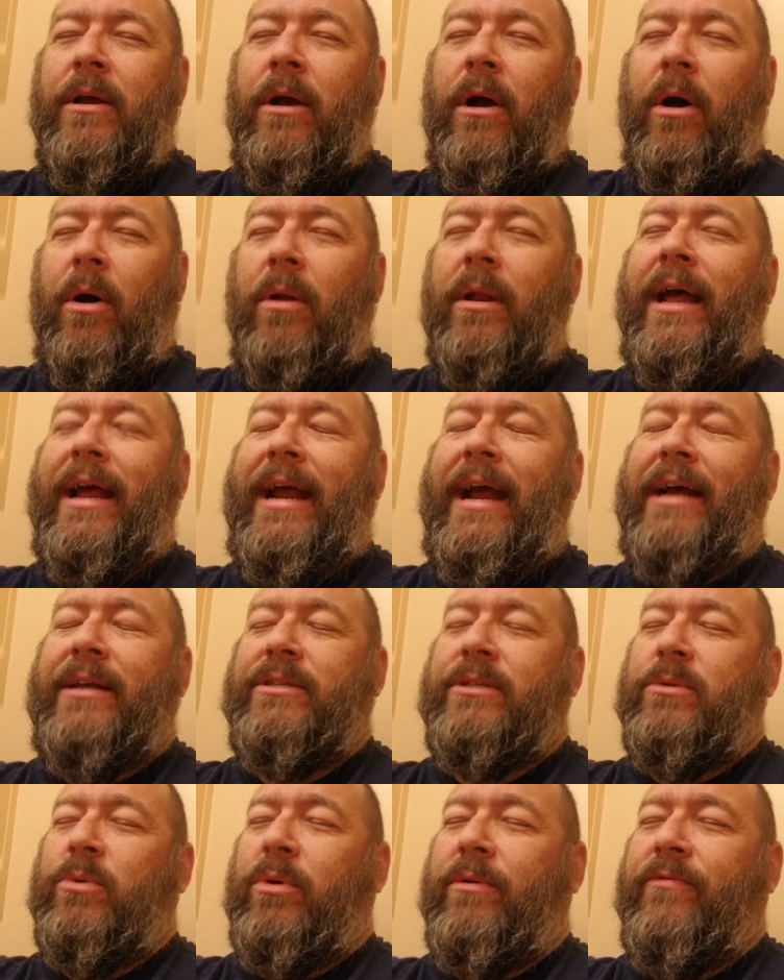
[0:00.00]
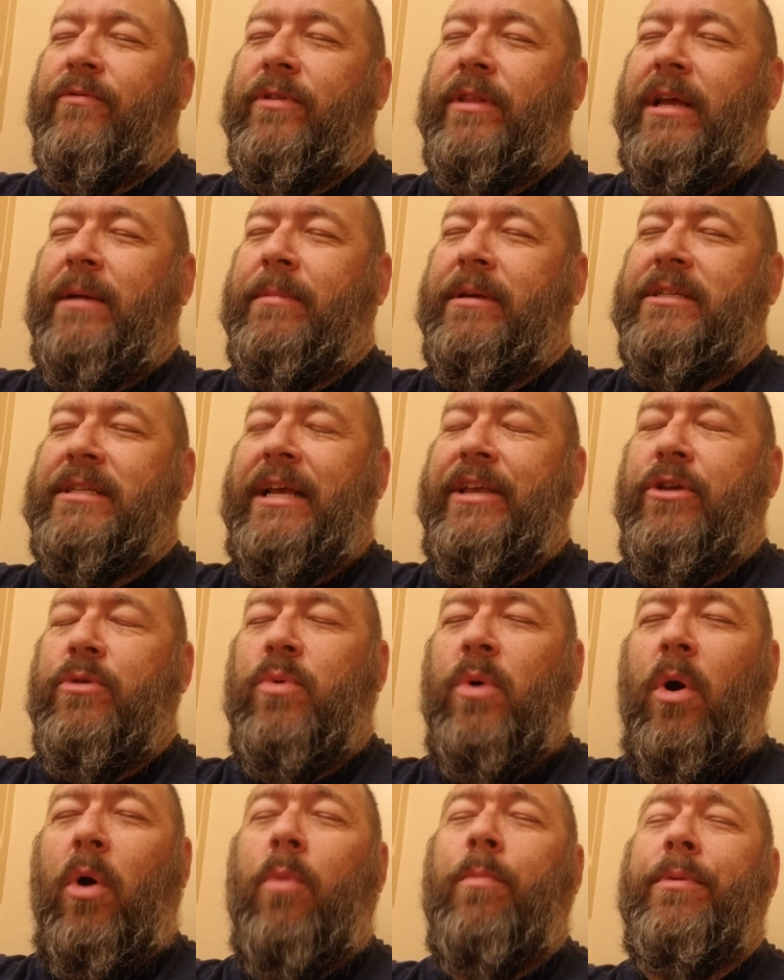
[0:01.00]
All I ask, Lord, for them is that
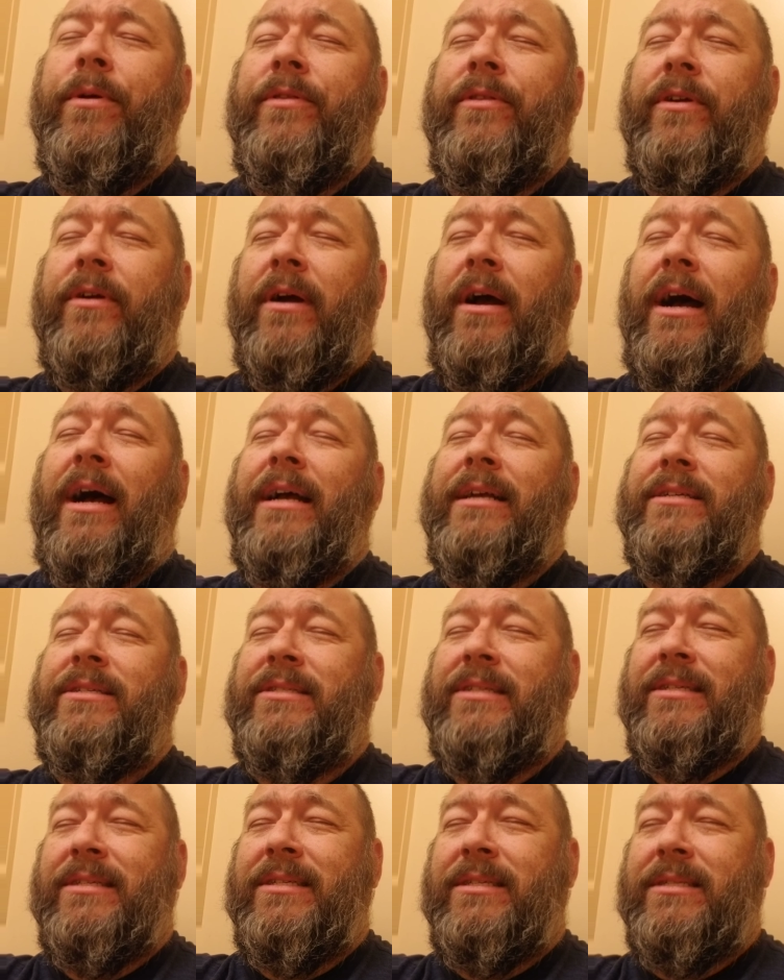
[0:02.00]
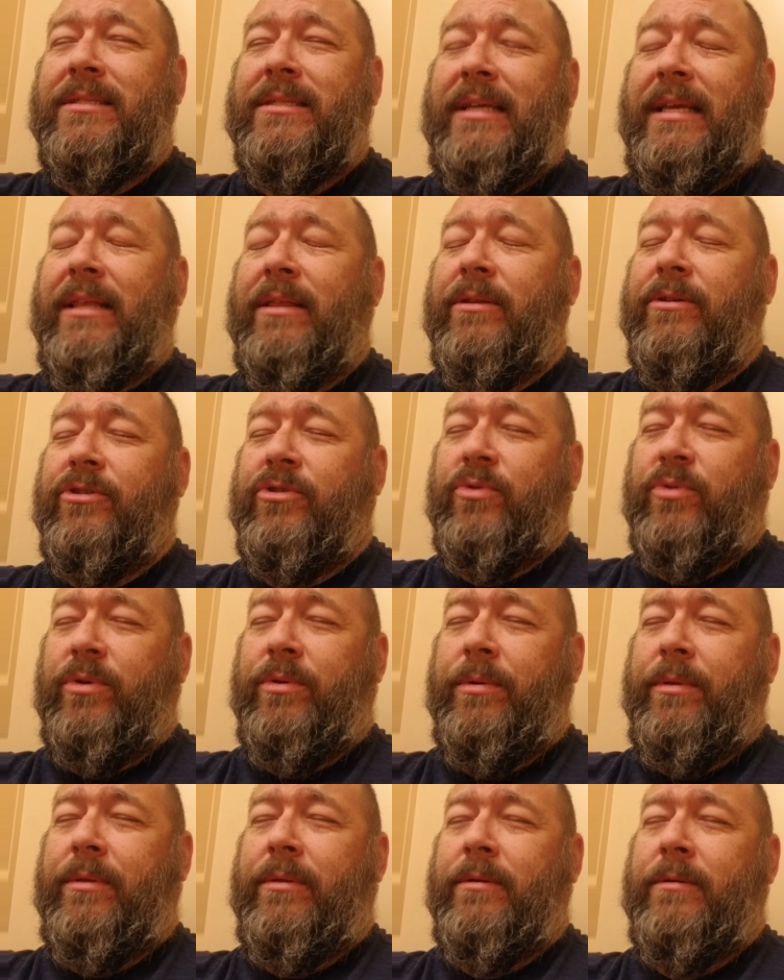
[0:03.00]
you open their eyes to see the
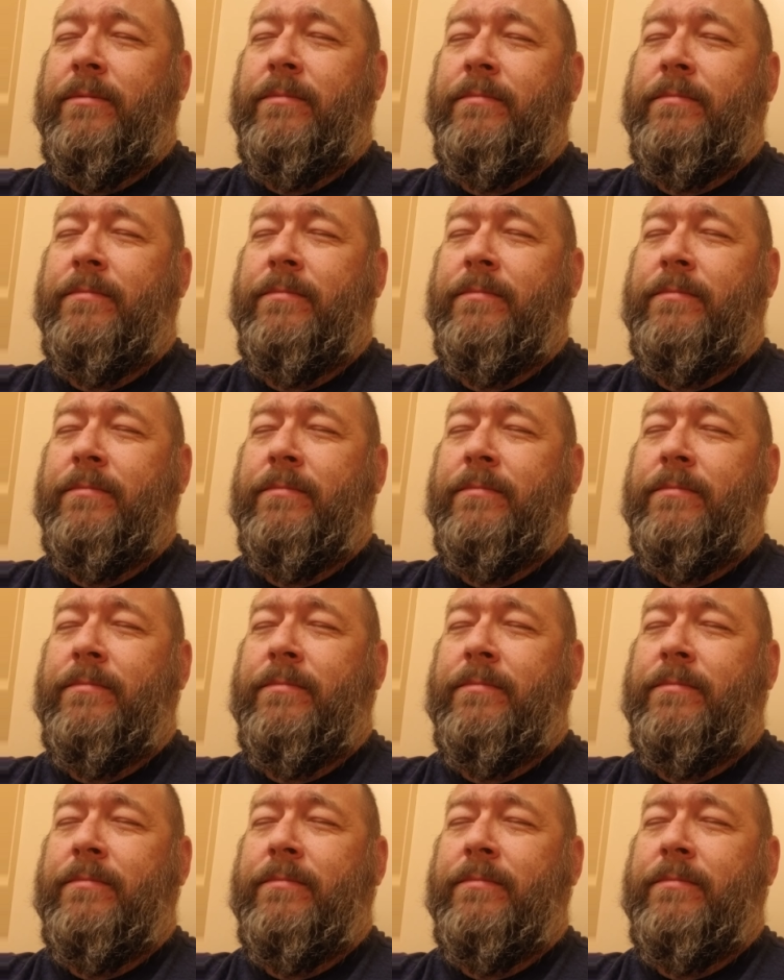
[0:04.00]
truth,